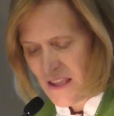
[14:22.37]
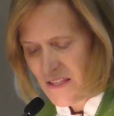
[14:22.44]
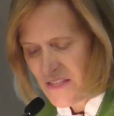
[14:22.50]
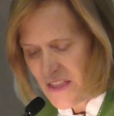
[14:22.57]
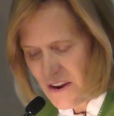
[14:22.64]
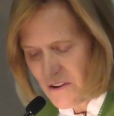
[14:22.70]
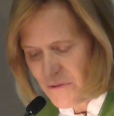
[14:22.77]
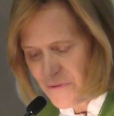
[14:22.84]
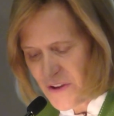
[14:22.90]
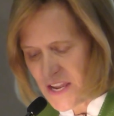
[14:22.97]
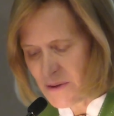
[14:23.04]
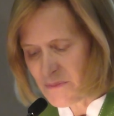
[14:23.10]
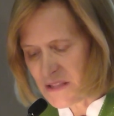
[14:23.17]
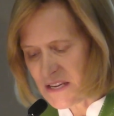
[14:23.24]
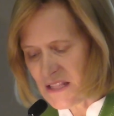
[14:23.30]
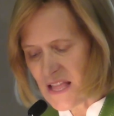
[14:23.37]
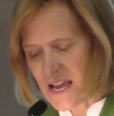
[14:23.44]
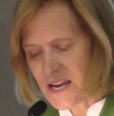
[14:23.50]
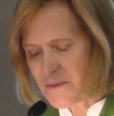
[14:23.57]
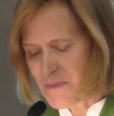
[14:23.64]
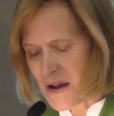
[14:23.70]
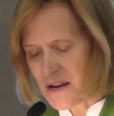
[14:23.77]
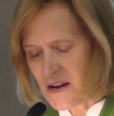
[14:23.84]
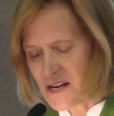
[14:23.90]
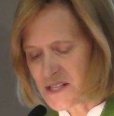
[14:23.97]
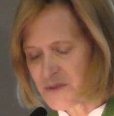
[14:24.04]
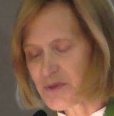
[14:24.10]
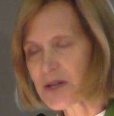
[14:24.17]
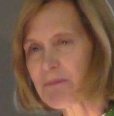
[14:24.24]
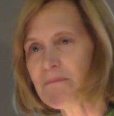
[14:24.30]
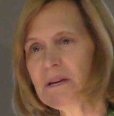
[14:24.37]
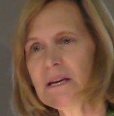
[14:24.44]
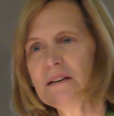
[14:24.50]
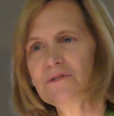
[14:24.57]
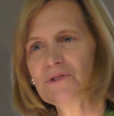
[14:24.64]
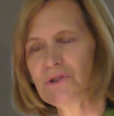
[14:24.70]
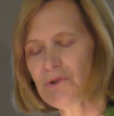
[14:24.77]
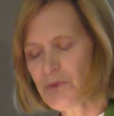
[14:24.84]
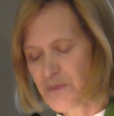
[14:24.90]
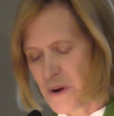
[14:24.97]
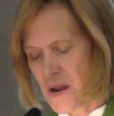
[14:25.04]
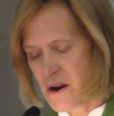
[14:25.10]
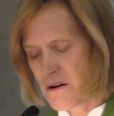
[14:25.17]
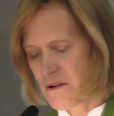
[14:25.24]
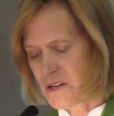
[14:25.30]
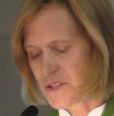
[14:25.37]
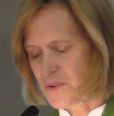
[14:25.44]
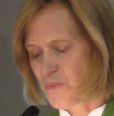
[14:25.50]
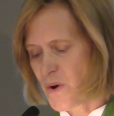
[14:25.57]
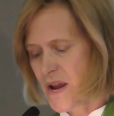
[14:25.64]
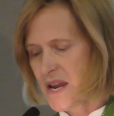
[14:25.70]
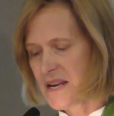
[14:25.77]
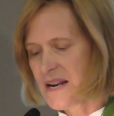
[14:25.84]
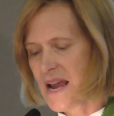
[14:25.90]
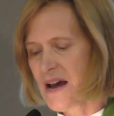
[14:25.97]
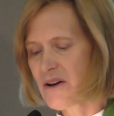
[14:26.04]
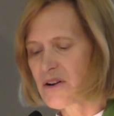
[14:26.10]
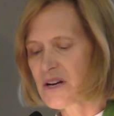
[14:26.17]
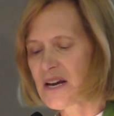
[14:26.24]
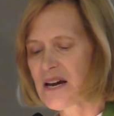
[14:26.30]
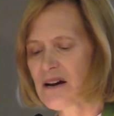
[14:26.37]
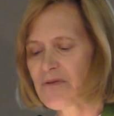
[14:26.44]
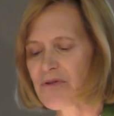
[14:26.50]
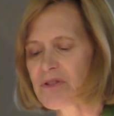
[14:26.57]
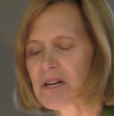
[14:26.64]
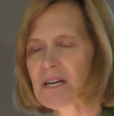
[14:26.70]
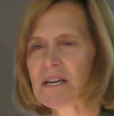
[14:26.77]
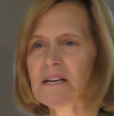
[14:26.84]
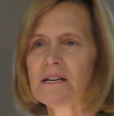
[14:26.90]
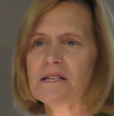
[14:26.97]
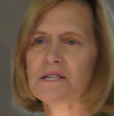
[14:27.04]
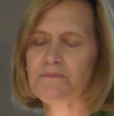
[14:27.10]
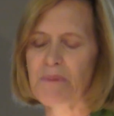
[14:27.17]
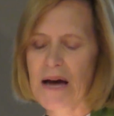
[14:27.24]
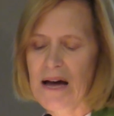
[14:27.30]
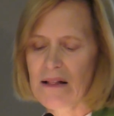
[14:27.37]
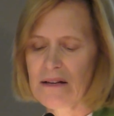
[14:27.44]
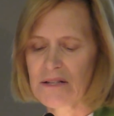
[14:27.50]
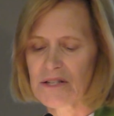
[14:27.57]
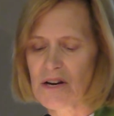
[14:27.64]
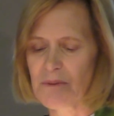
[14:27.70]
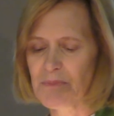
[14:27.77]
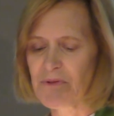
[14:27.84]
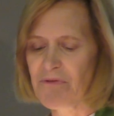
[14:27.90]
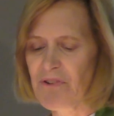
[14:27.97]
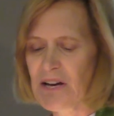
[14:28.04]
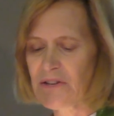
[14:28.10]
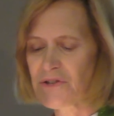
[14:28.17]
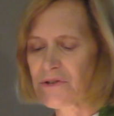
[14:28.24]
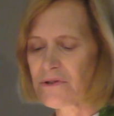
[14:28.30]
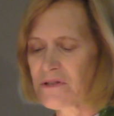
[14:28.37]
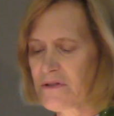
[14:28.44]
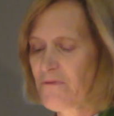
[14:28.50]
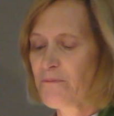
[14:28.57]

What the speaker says: Their family, like my husband and me, 2 parents weighing how to care for the kids, balance our professions.